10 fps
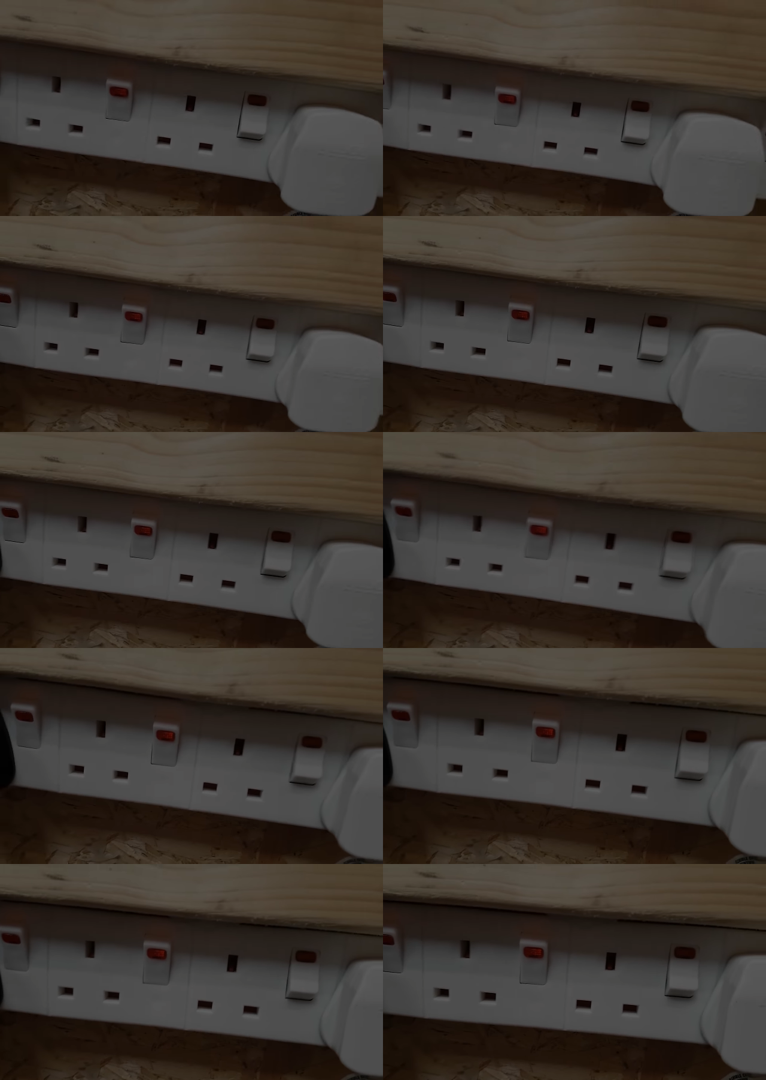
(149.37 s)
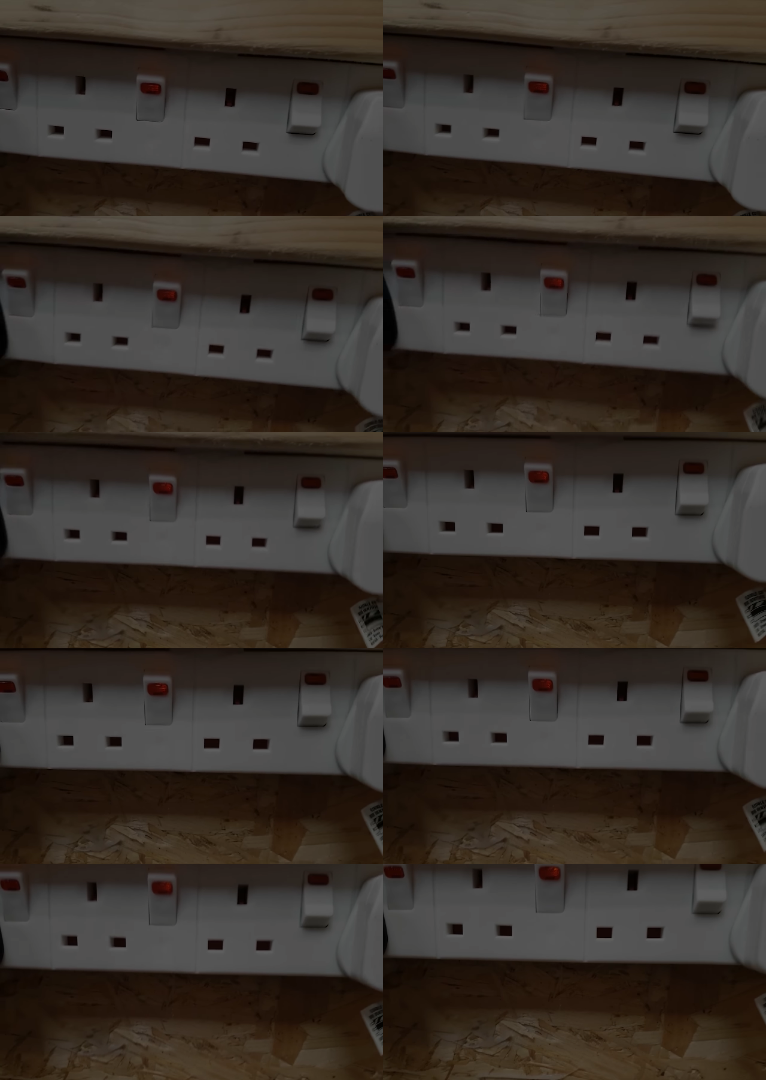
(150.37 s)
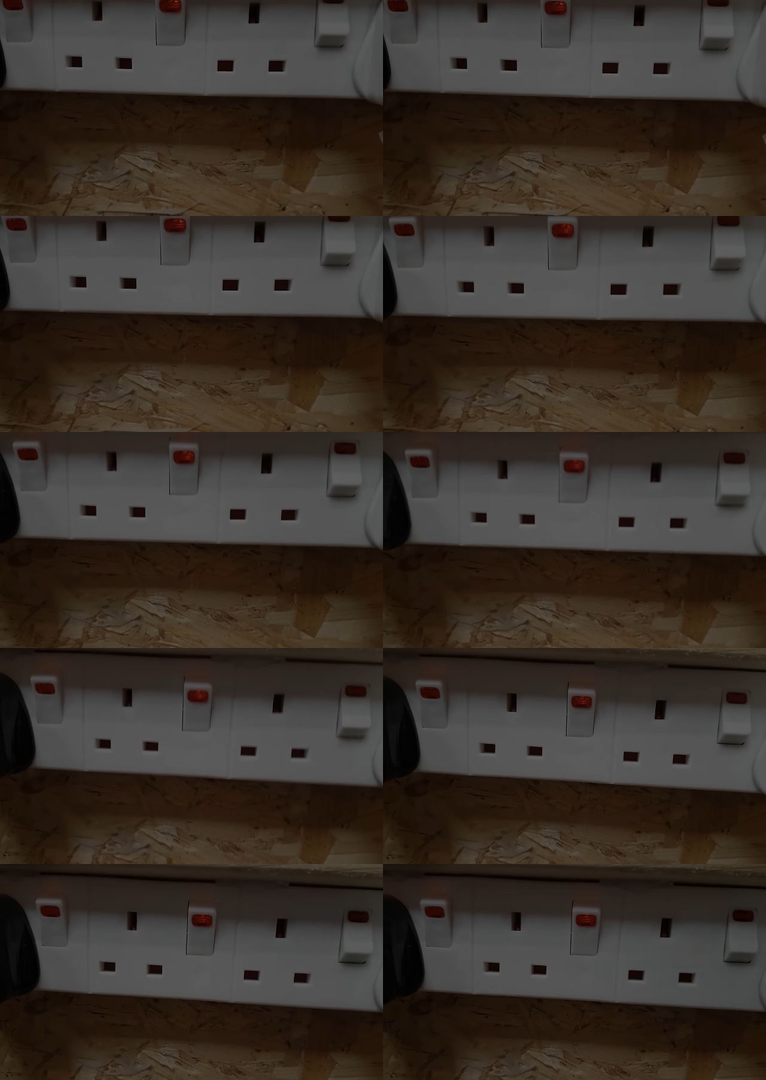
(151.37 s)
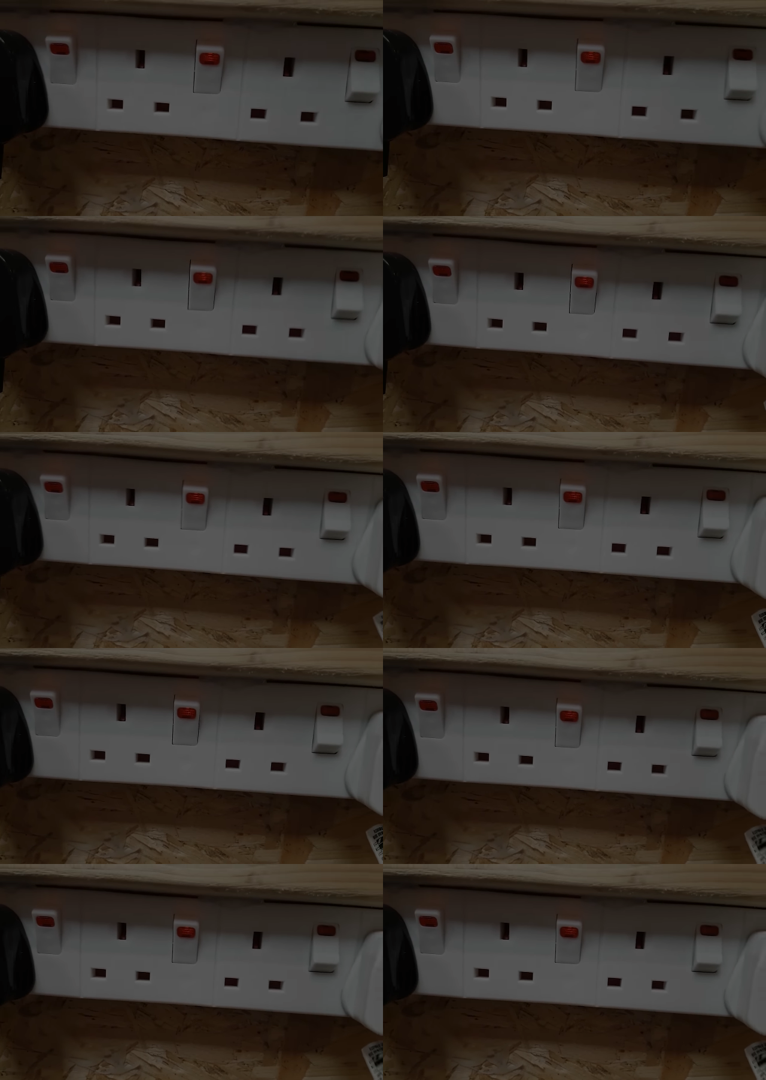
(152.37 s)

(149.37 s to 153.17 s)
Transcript: (no speaker visible)